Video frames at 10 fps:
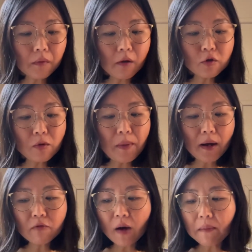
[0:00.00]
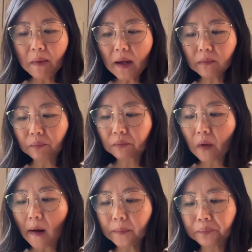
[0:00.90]
So you buy the right meat.
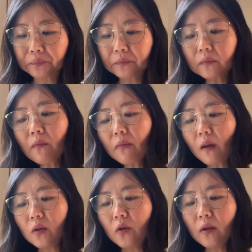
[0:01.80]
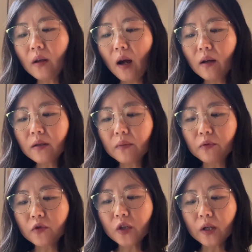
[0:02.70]
You can ask the
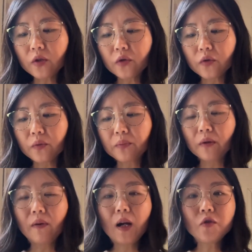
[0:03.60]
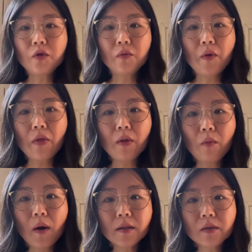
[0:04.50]
butcher to provide you with the
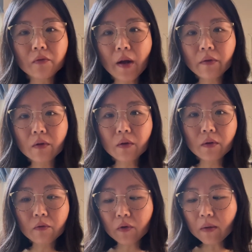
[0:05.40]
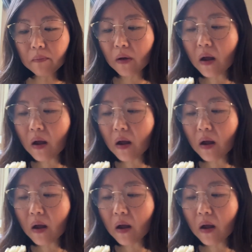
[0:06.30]
ones around the rib.